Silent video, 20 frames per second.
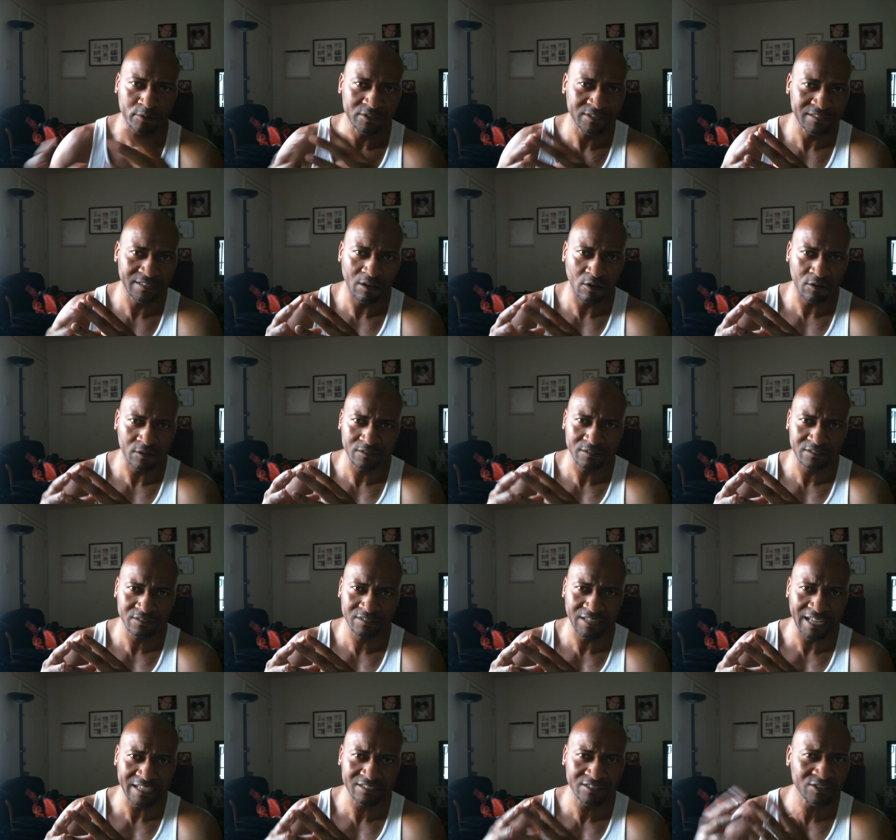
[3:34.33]
or
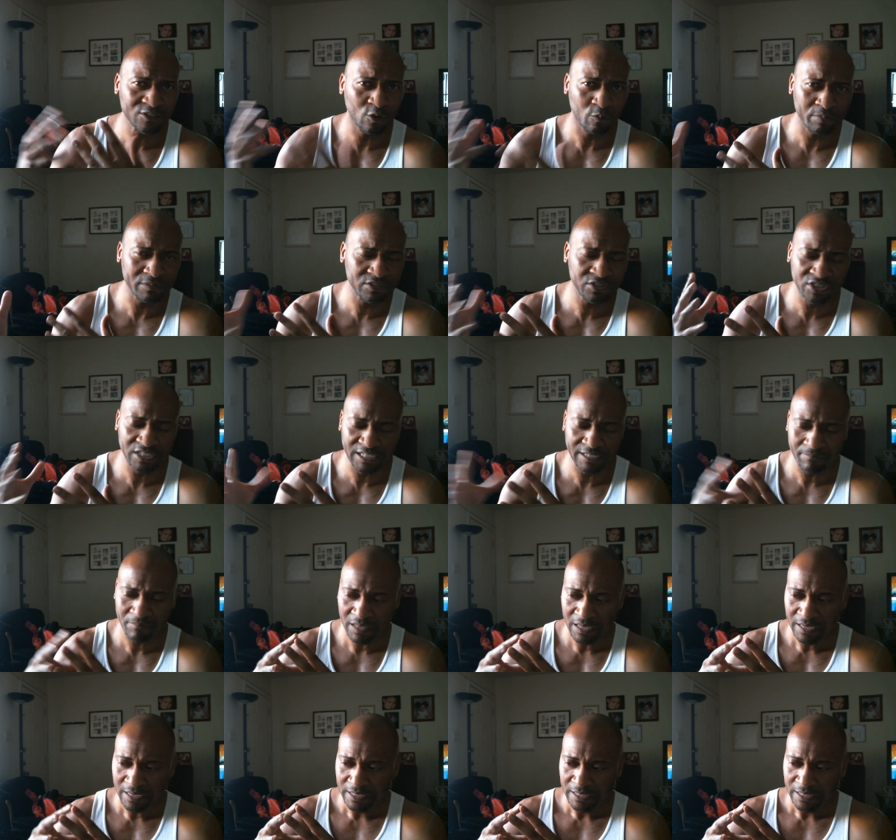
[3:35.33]
that stupid shit,